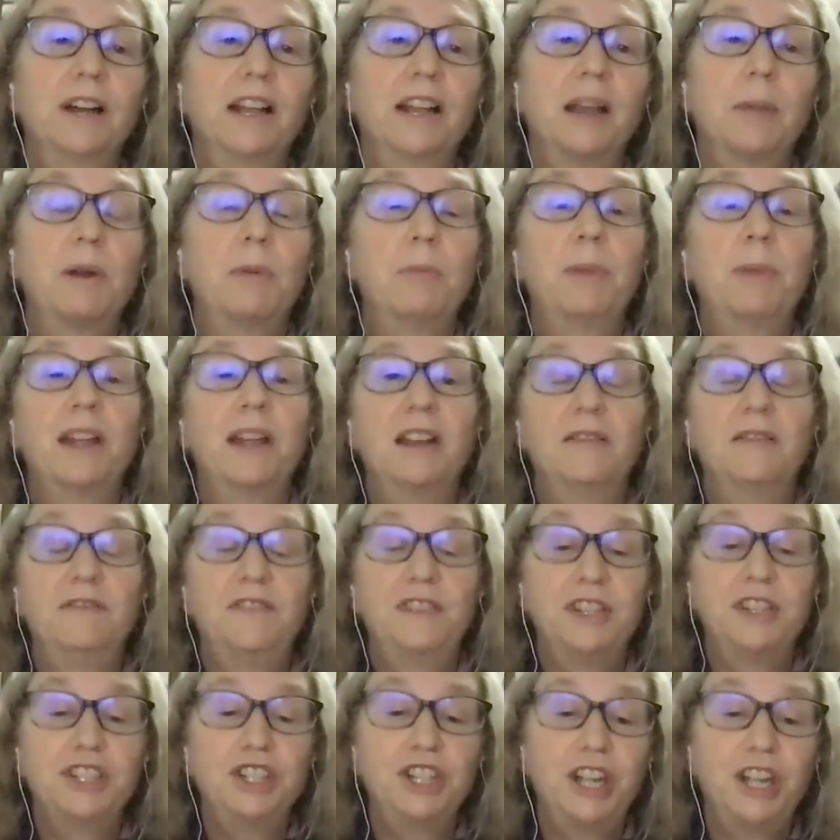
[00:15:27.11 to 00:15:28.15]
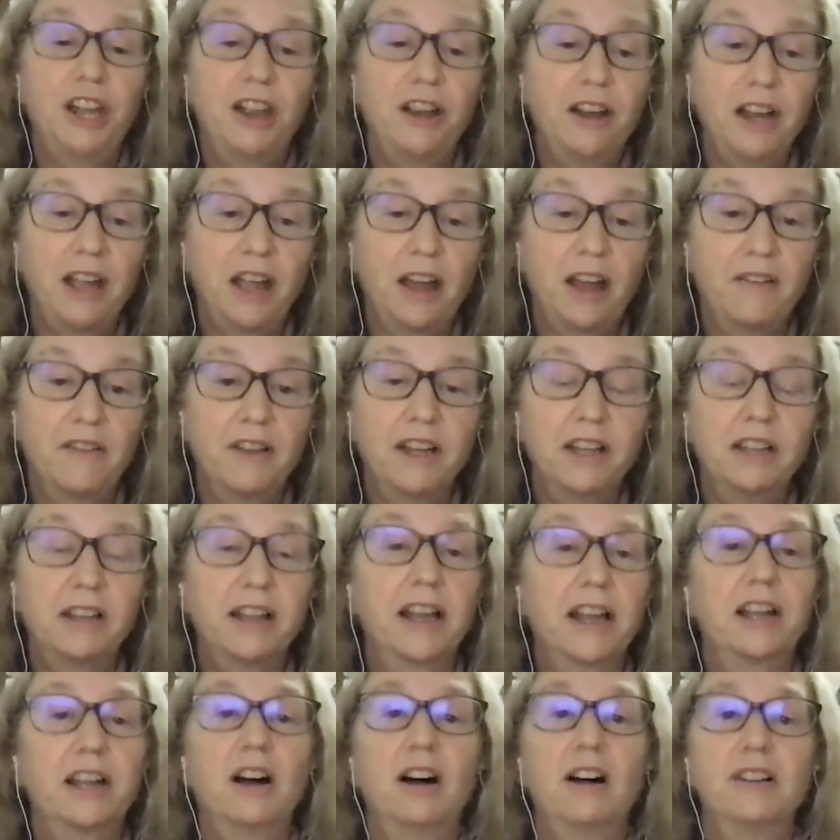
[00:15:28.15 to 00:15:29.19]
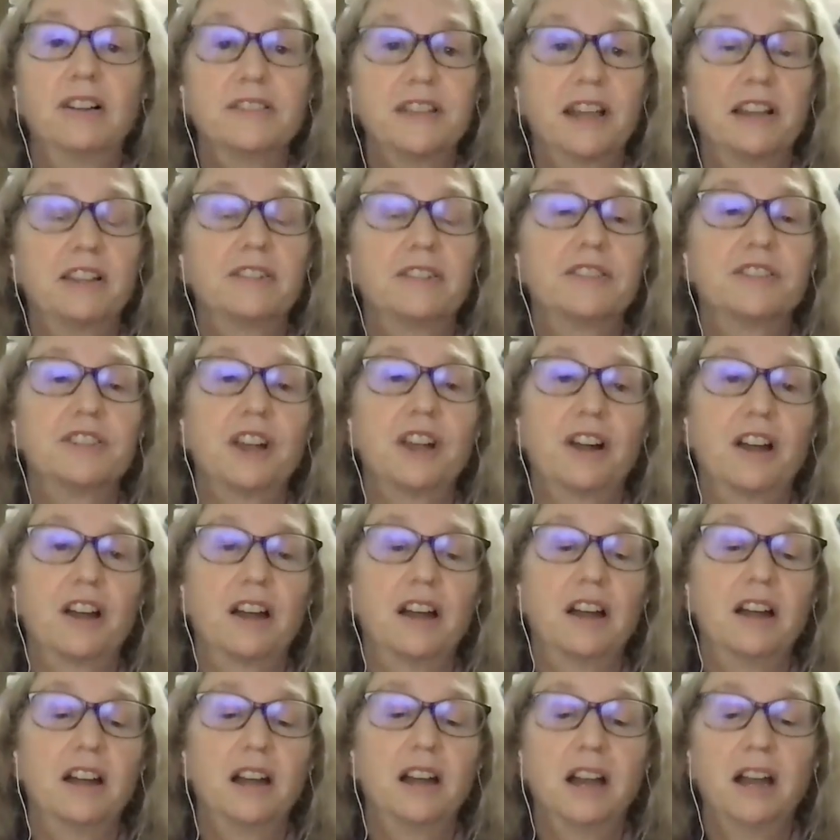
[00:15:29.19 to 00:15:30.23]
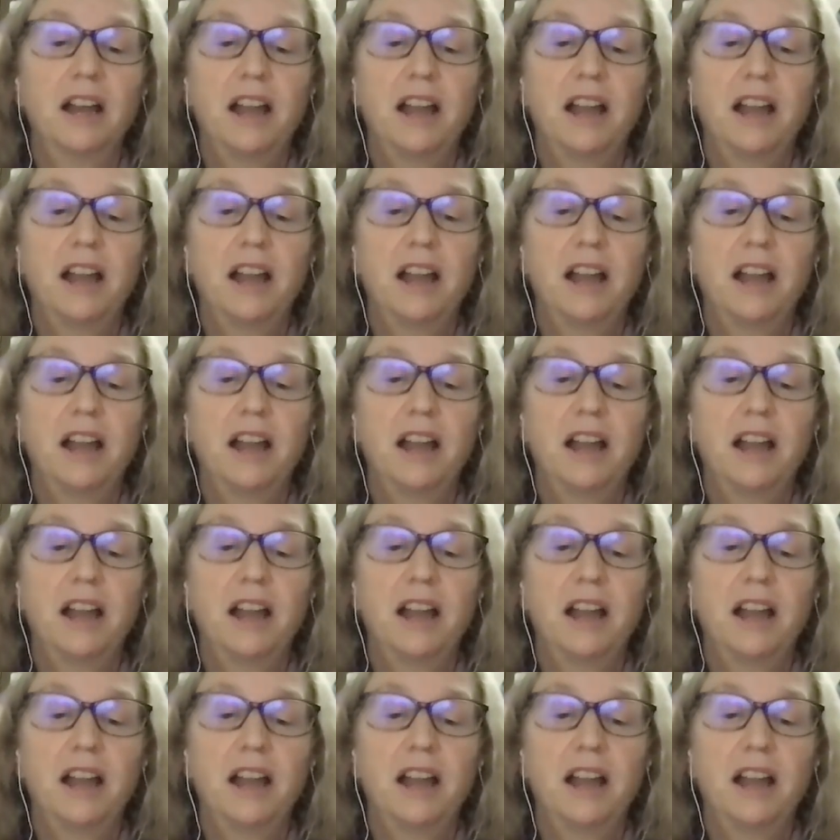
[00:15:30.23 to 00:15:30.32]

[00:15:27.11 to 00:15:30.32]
and I'm a beneficiary of it, like all settlers are.